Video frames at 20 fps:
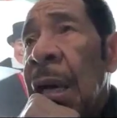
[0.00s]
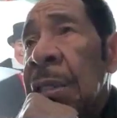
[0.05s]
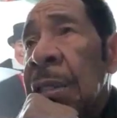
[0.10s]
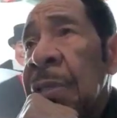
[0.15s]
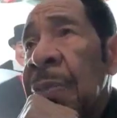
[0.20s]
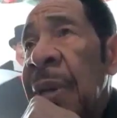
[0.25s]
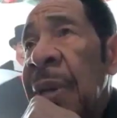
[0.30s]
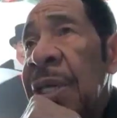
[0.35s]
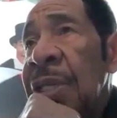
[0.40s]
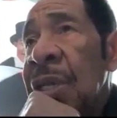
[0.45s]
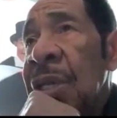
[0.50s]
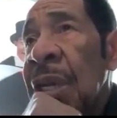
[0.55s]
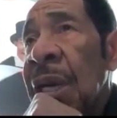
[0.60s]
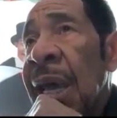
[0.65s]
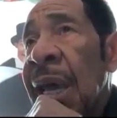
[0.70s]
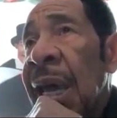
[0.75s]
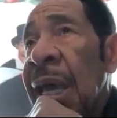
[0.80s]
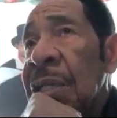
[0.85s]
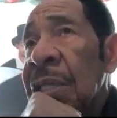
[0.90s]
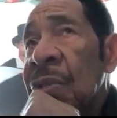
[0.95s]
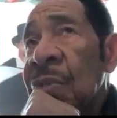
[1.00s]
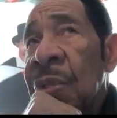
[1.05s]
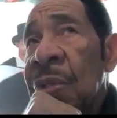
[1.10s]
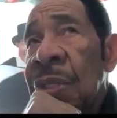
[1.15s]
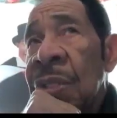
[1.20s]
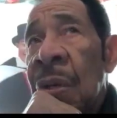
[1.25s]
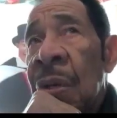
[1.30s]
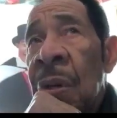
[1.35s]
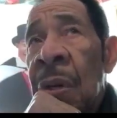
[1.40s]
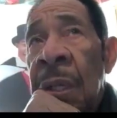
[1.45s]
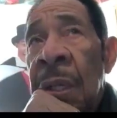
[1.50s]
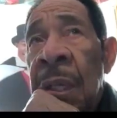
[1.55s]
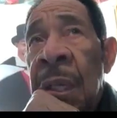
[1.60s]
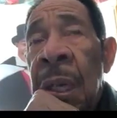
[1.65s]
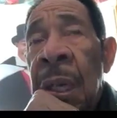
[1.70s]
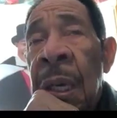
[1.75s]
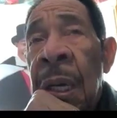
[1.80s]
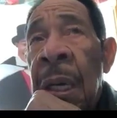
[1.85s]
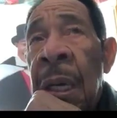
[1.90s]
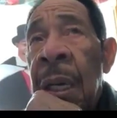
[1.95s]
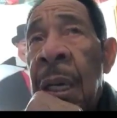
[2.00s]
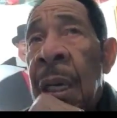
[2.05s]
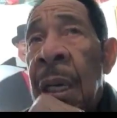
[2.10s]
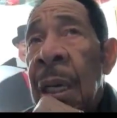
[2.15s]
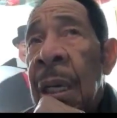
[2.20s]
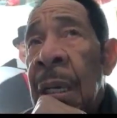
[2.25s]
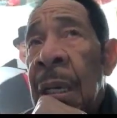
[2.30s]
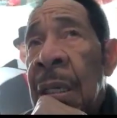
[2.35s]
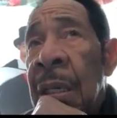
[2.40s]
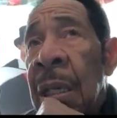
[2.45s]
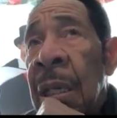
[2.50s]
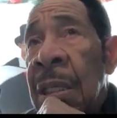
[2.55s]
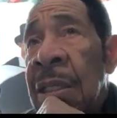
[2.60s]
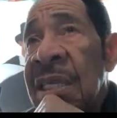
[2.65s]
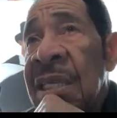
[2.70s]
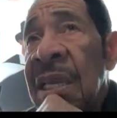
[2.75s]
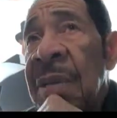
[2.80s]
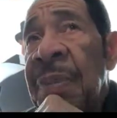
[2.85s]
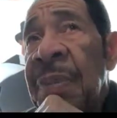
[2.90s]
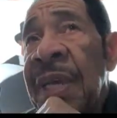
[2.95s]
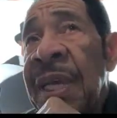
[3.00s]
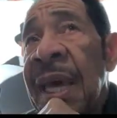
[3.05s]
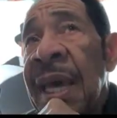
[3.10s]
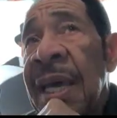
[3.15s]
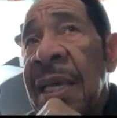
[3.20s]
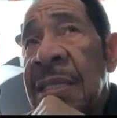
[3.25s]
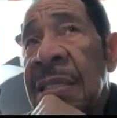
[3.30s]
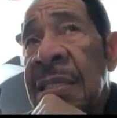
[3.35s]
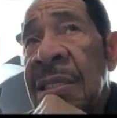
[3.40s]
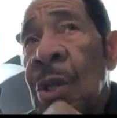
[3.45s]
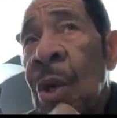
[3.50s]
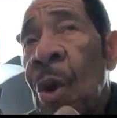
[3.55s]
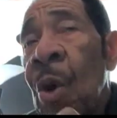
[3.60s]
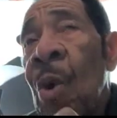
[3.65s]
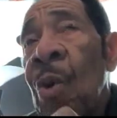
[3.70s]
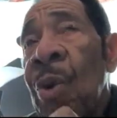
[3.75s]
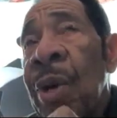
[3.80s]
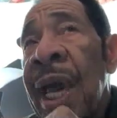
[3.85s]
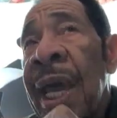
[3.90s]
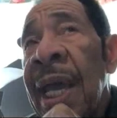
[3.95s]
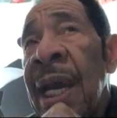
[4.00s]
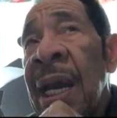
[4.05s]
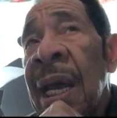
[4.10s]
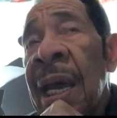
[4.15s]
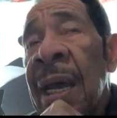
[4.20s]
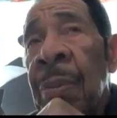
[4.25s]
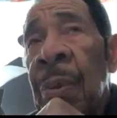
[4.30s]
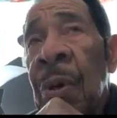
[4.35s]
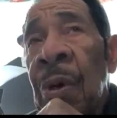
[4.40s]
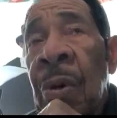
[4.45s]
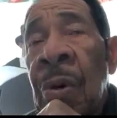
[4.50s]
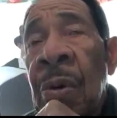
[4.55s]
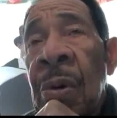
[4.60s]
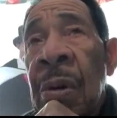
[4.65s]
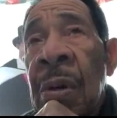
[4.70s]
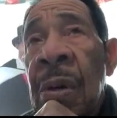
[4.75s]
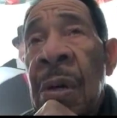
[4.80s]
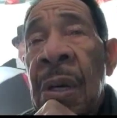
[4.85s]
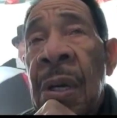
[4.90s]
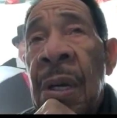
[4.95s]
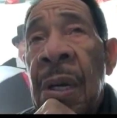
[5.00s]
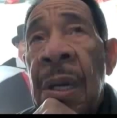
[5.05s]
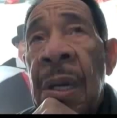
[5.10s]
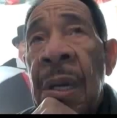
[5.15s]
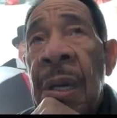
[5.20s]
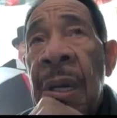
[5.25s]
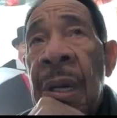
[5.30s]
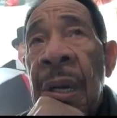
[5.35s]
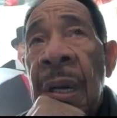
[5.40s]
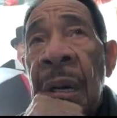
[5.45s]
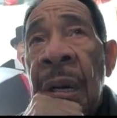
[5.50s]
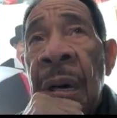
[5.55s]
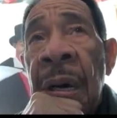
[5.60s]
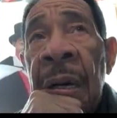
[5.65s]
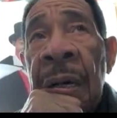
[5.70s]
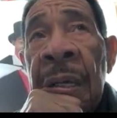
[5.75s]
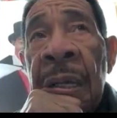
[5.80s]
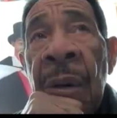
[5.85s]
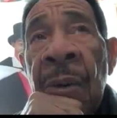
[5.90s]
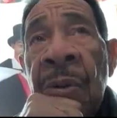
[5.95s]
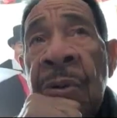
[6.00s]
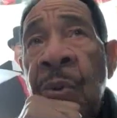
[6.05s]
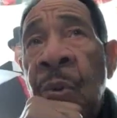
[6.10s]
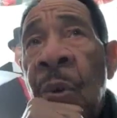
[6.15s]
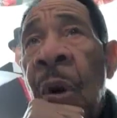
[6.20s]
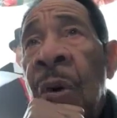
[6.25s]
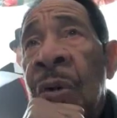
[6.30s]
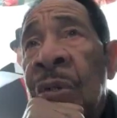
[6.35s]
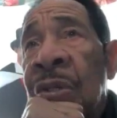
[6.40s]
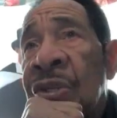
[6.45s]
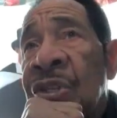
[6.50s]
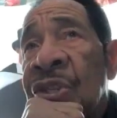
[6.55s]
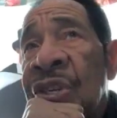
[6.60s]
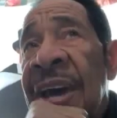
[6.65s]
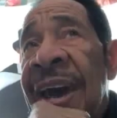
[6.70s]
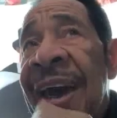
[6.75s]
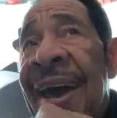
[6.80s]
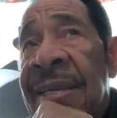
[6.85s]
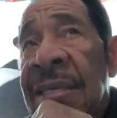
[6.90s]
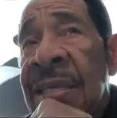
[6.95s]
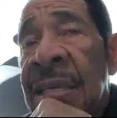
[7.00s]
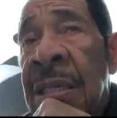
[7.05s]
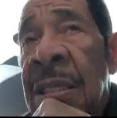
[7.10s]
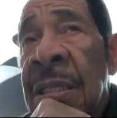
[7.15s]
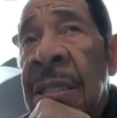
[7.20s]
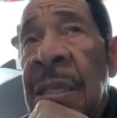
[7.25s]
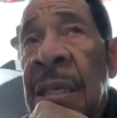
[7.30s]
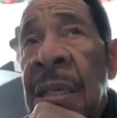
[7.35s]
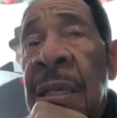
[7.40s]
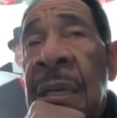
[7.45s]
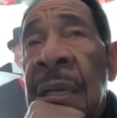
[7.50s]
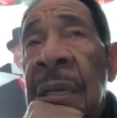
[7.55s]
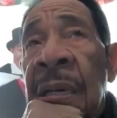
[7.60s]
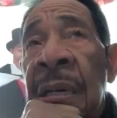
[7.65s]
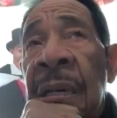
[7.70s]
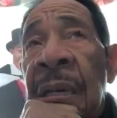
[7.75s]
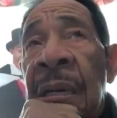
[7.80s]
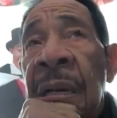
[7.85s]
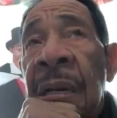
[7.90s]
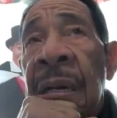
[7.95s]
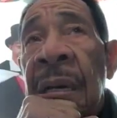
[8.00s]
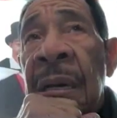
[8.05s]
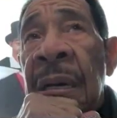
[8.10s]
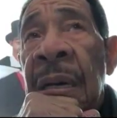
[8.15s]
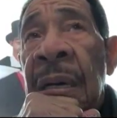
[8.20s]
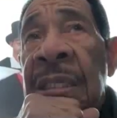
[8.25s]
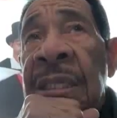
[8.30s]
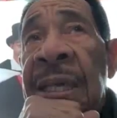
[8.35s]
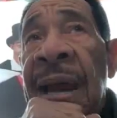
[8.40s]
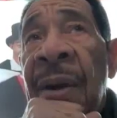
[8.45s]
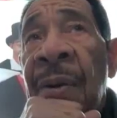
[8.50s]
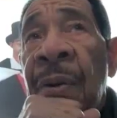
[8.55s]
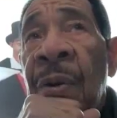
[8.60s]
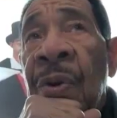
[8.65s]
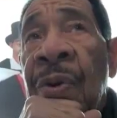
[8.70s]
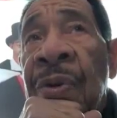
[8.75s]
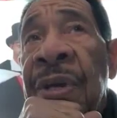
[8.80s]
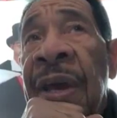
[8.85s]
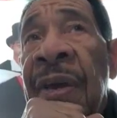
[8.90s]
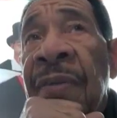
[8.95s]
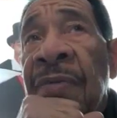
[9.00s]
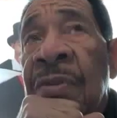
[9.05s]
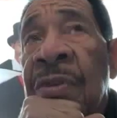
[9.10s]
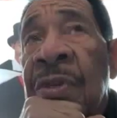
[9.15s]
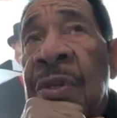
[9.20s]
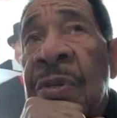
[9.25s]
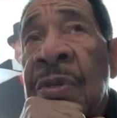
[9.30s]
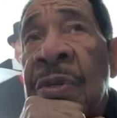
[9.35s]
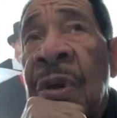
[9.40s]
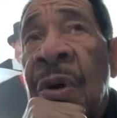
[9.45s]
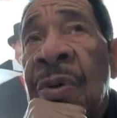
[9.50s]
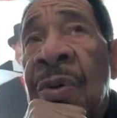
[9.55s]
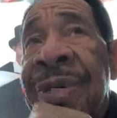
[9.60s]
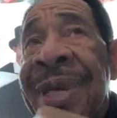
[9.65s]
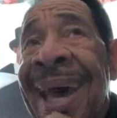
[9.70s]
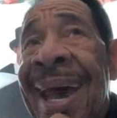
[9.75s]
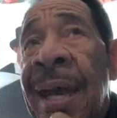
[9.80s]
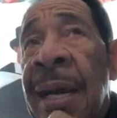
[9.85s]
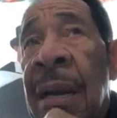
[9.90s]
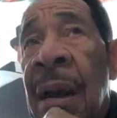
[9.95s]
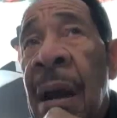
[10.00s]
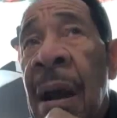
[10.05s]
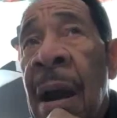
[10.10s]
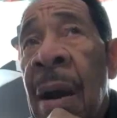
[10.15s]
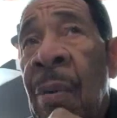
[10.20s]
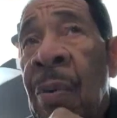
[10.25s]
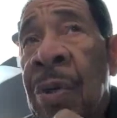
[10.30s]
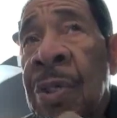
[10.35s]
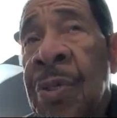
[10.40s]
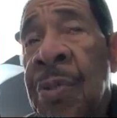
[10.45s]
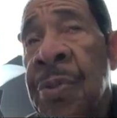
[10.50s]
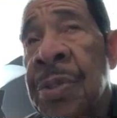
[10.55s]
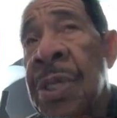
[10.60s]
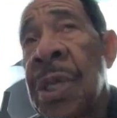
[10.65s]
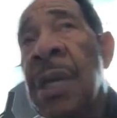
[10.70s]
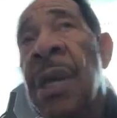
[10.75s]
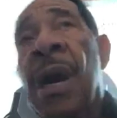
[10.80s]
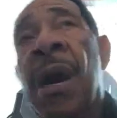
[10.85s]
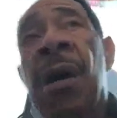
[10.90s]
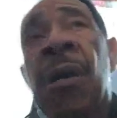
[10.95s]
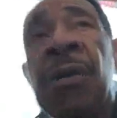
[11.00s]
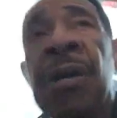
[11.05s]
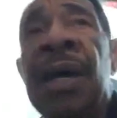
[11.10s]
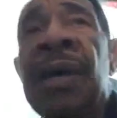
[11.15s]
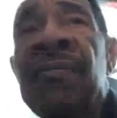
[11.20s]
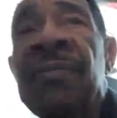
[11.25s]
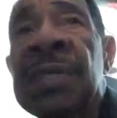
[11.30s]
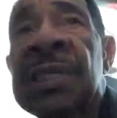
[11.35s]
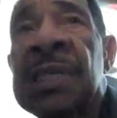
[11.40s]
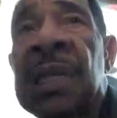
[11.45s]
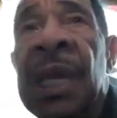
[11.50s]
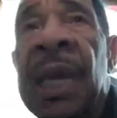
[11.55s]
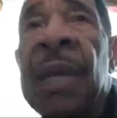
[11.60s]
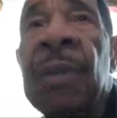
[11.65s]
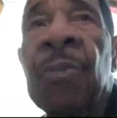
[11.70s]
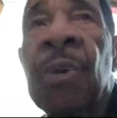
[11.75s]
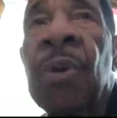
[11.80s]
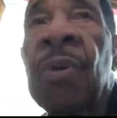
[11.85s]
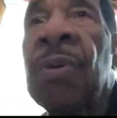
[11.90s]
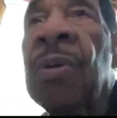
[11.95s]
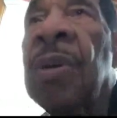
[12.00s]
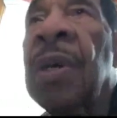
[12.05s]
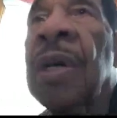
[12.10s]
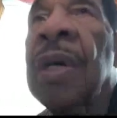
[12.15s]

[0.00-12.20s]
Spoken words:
Major Lance was on CBS, the OK label. There was Walter Jackson. Tyrone Davis was on Dakar, which was a Carl Davis label.